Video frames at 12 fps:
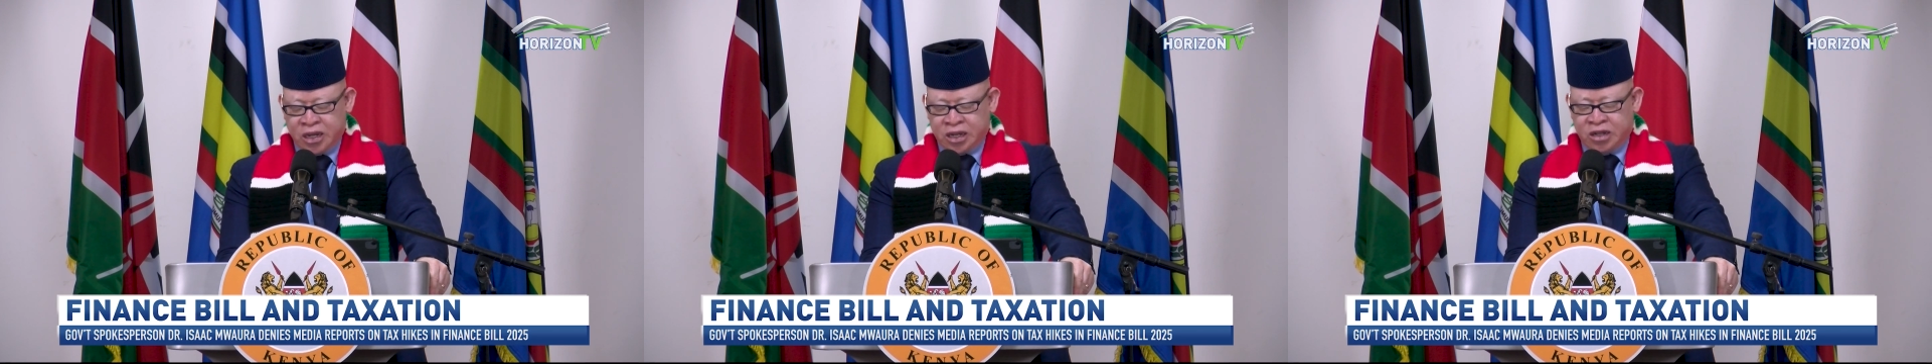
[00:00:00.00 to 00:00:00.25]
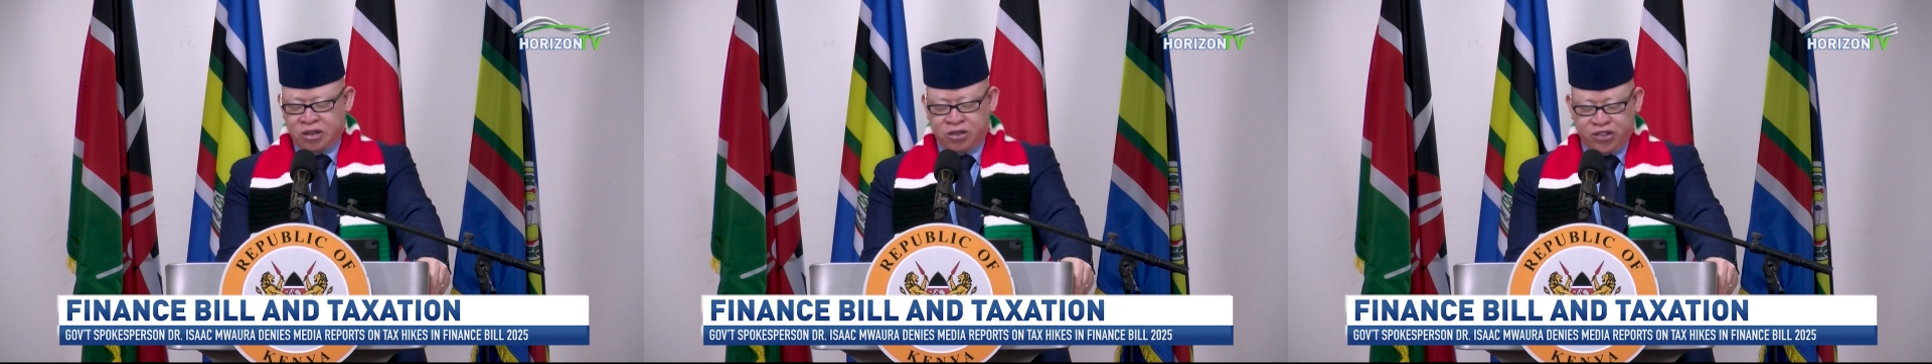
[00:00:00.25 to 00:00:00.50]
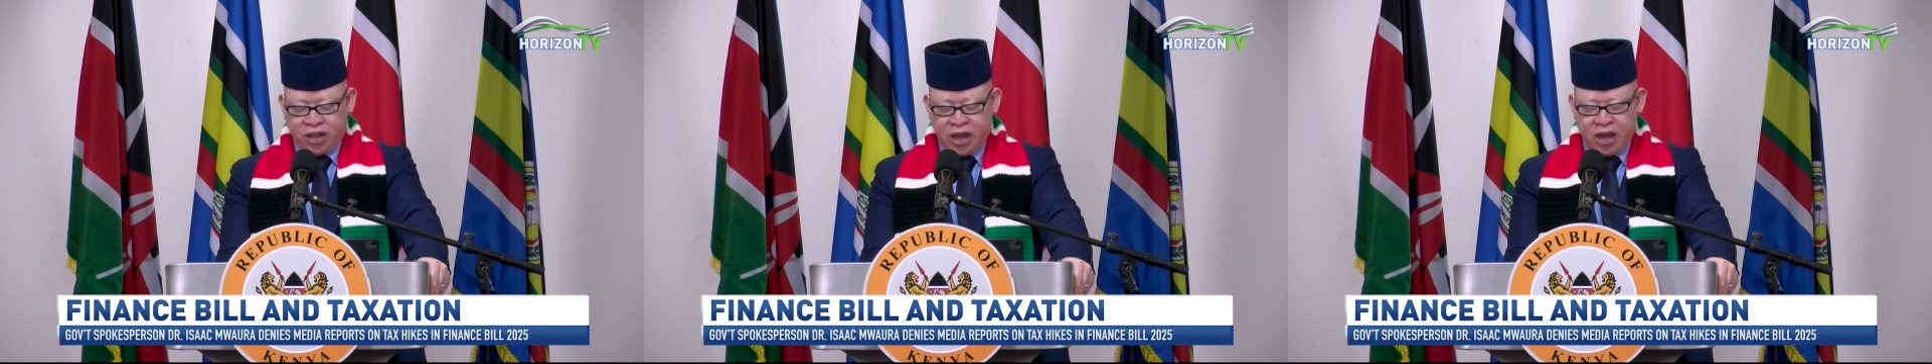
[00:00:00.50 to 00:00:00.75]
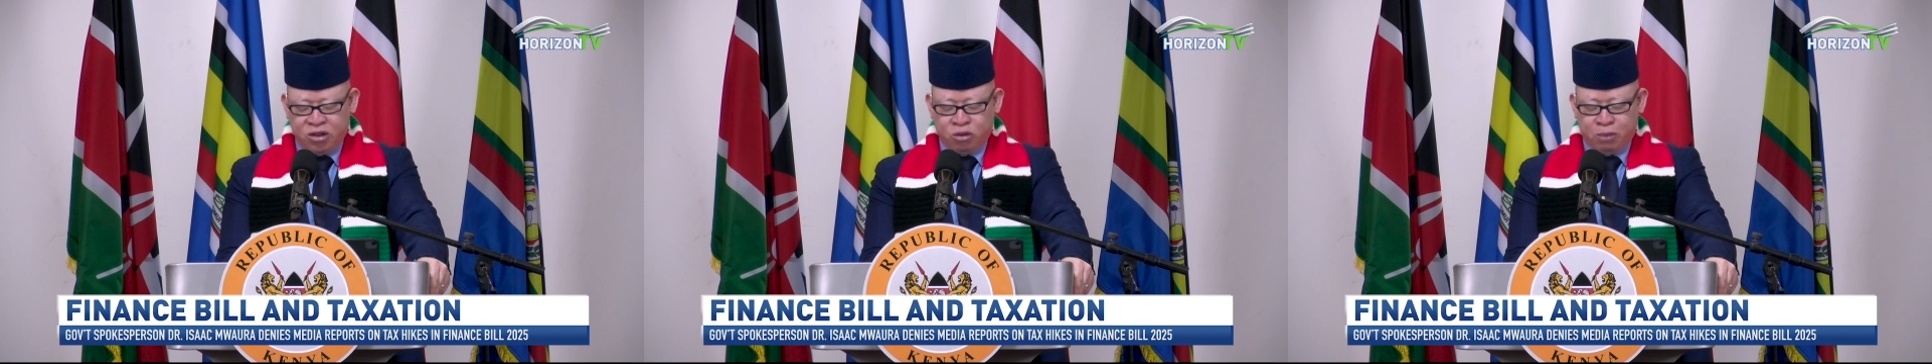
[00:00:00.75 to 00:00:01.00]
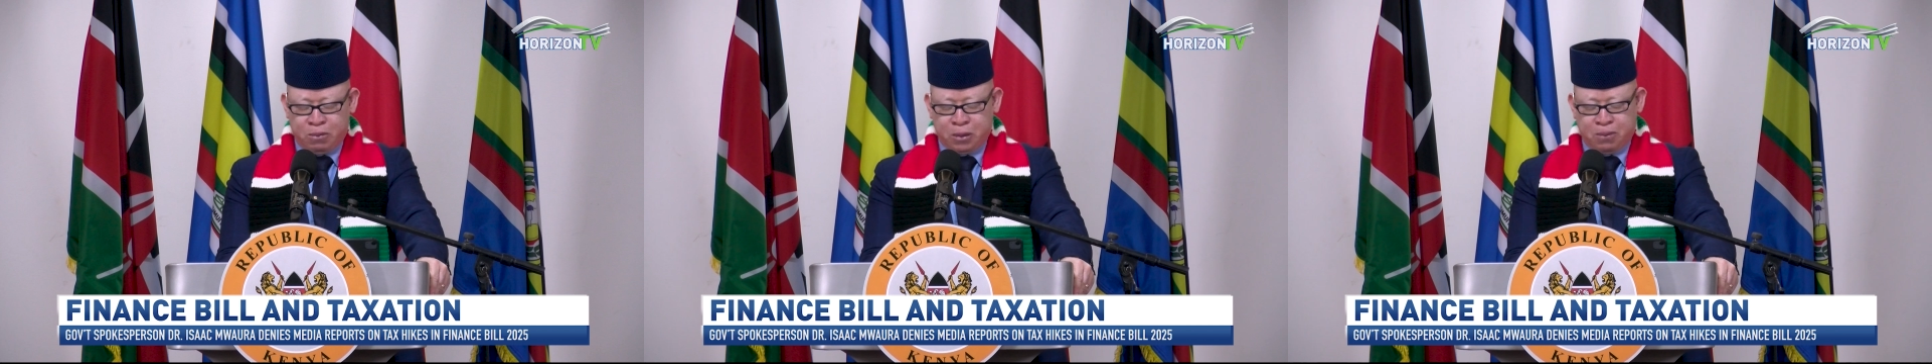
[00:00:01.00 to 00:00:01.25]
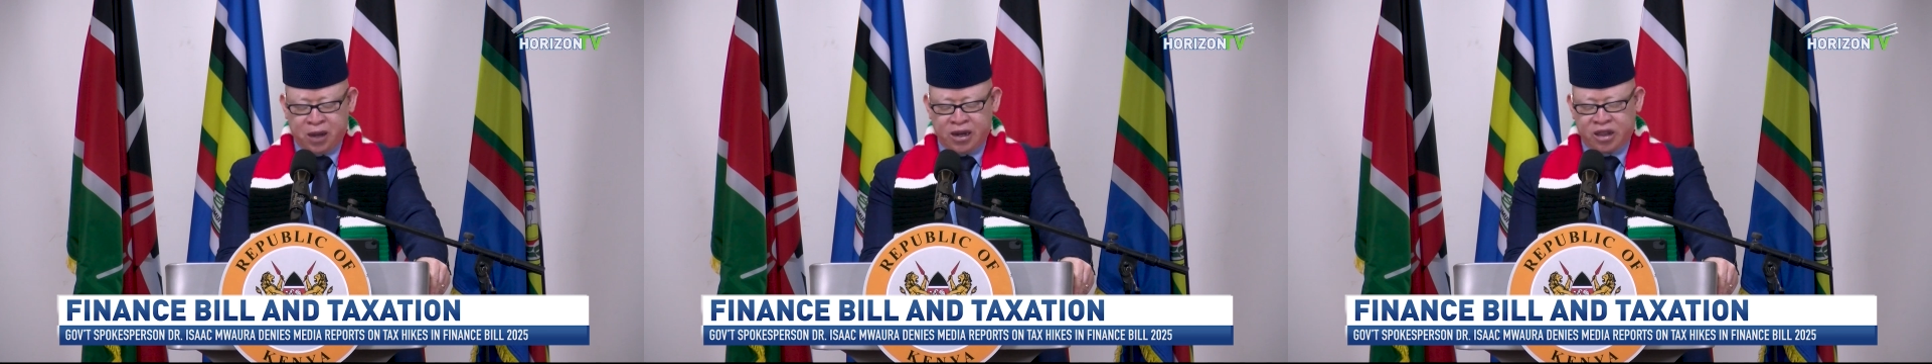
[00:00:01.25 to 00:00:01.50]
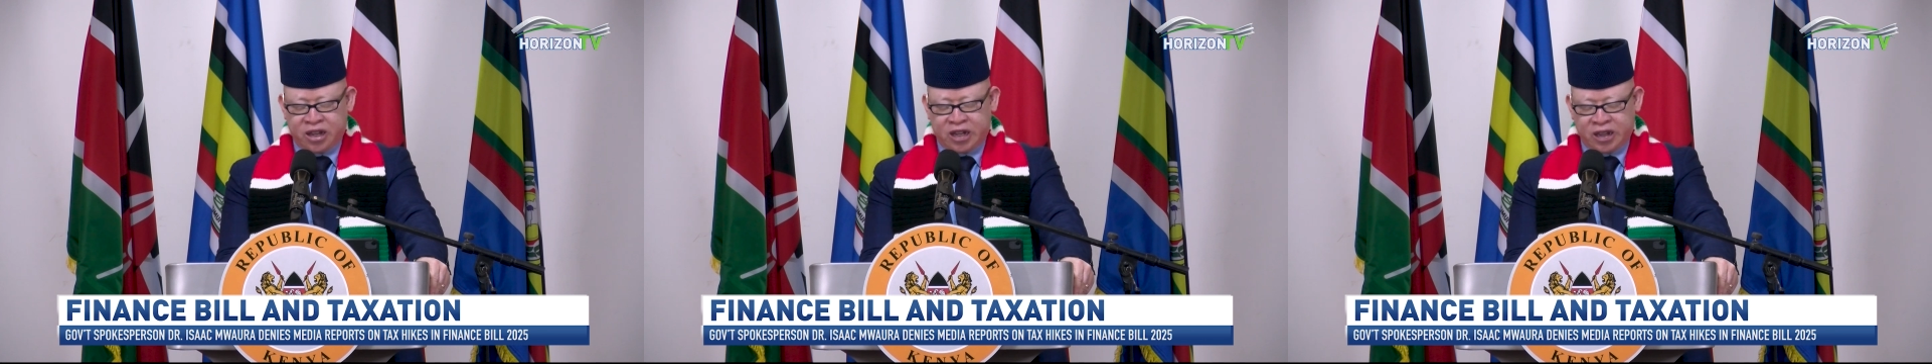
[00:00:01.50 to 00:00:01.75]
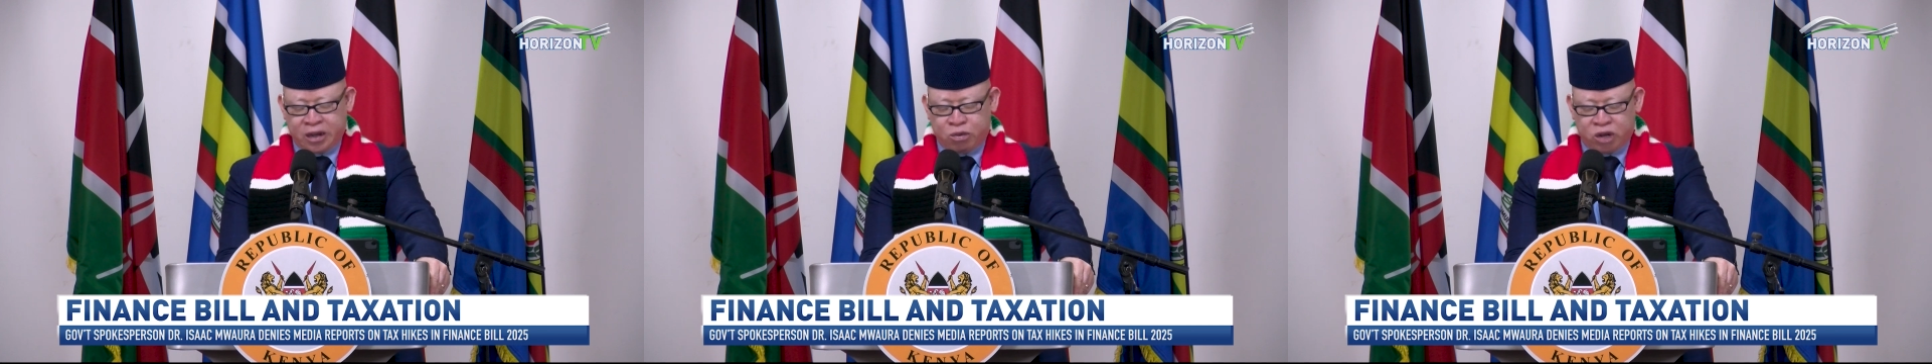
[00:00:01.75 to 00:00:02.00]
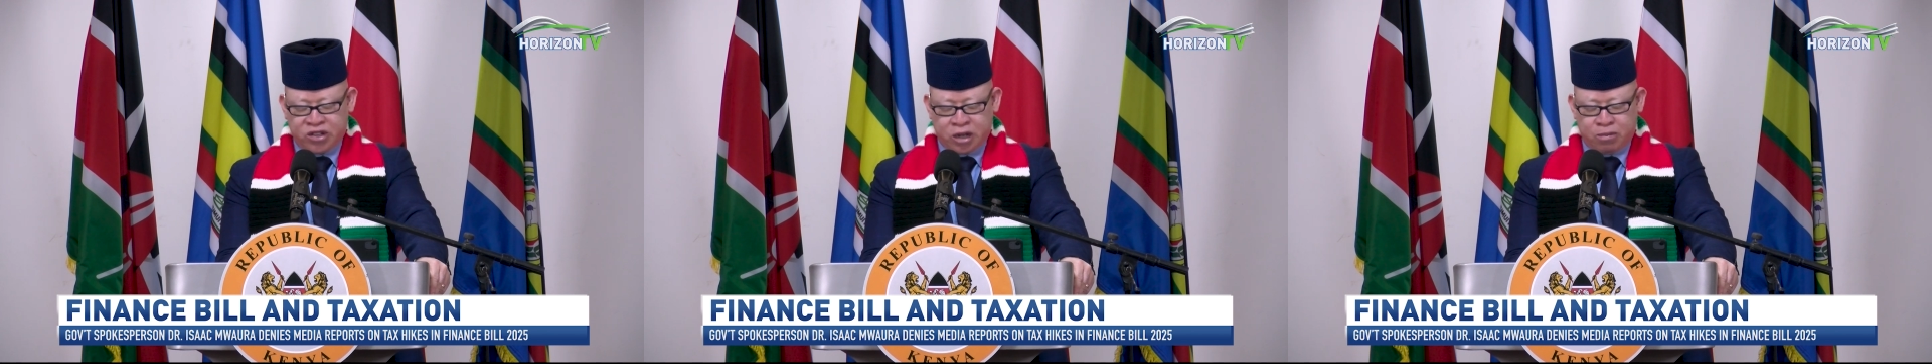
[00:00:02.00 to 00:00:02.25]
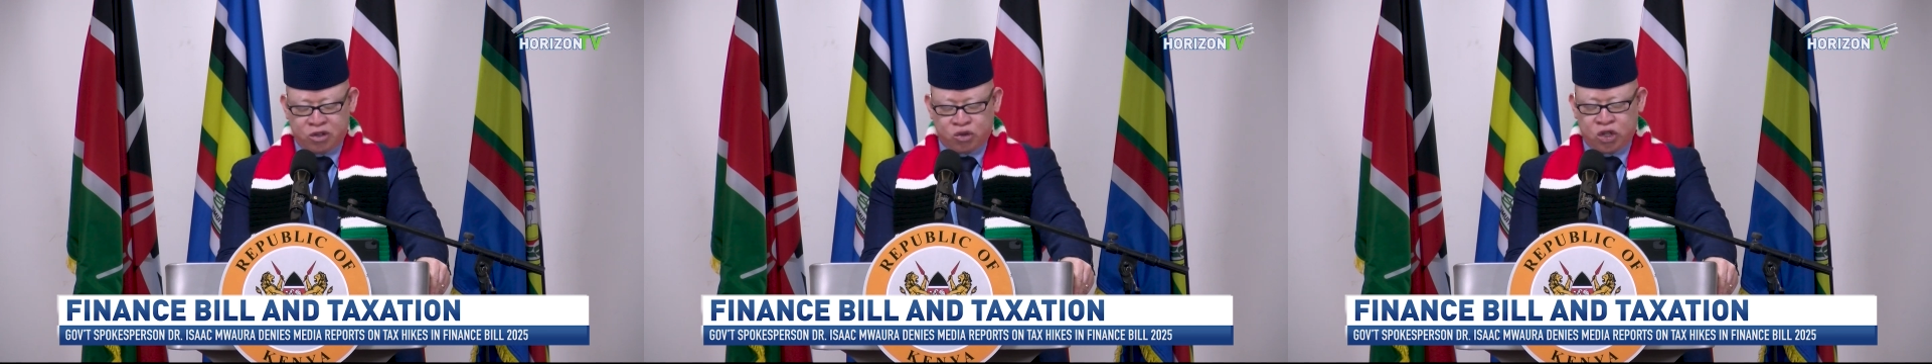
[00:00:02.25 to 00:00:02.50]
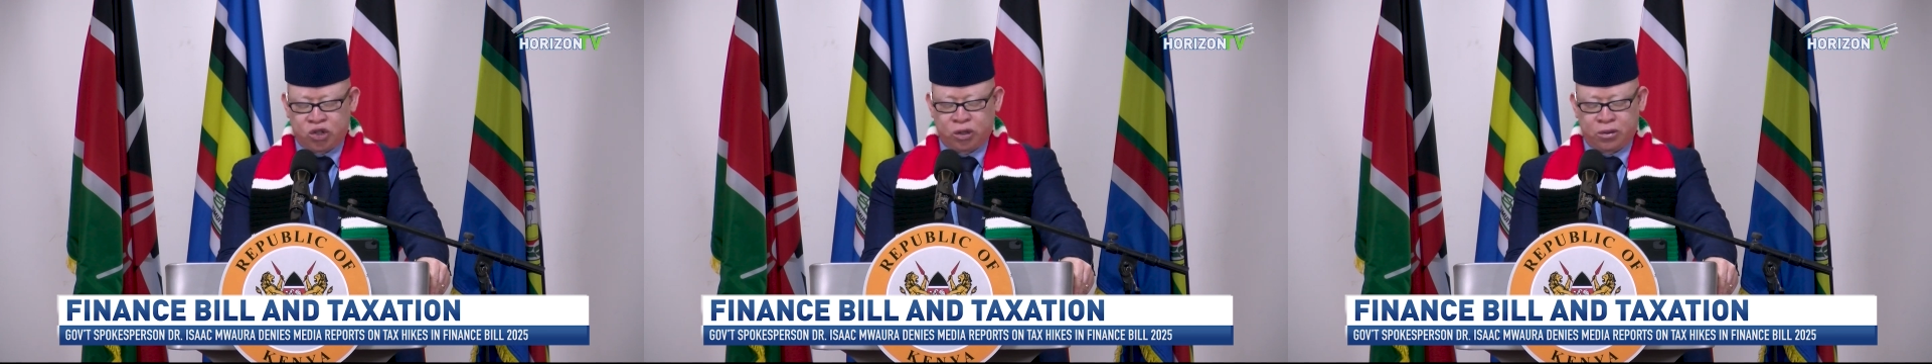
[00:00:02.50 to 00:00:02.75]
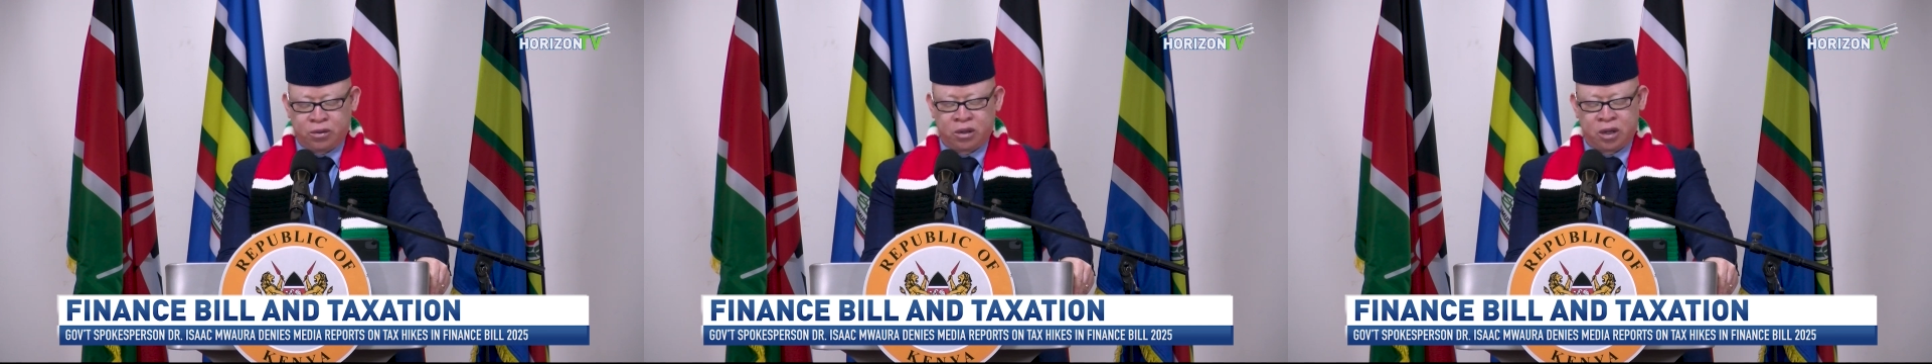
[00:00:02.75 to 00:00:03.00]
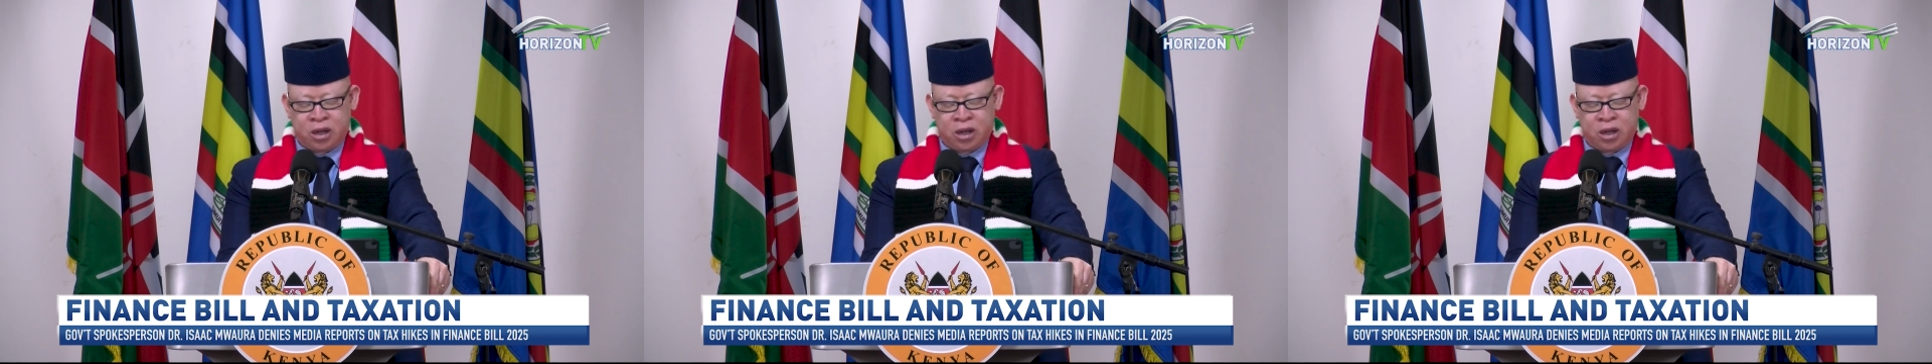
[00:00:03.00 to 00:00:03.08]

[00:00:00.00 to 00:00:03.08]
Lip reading: is a third to be prepared under the Kenya Kwanza administration,